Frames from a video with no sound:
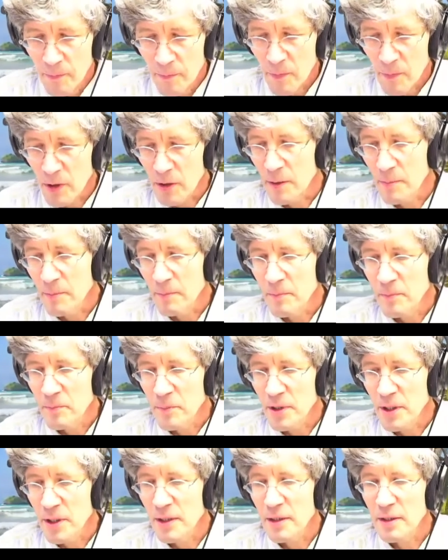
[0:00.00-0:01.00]
But
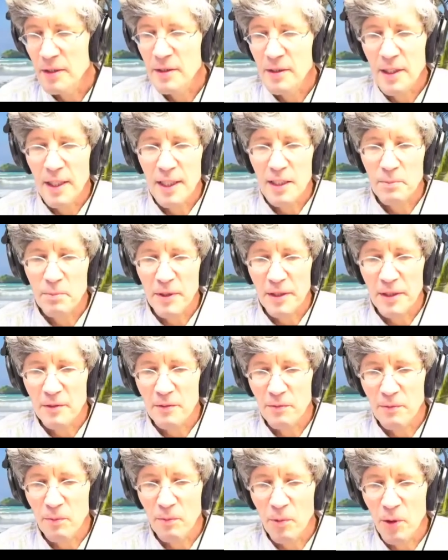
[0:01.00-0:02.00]
then there's the aspect
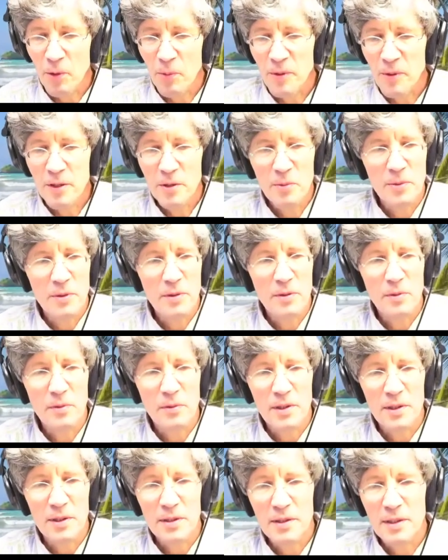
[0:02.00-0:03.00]
of what do we do with all
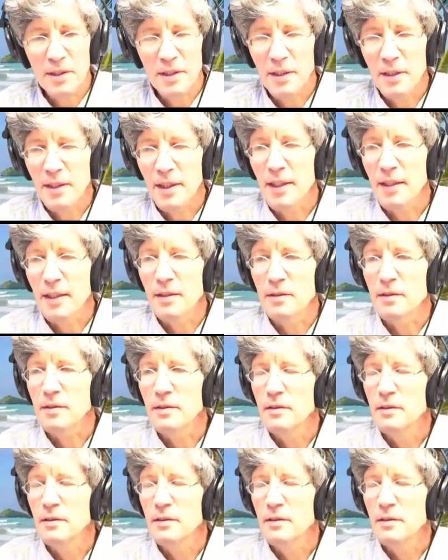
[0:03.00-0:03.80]
these tin cans?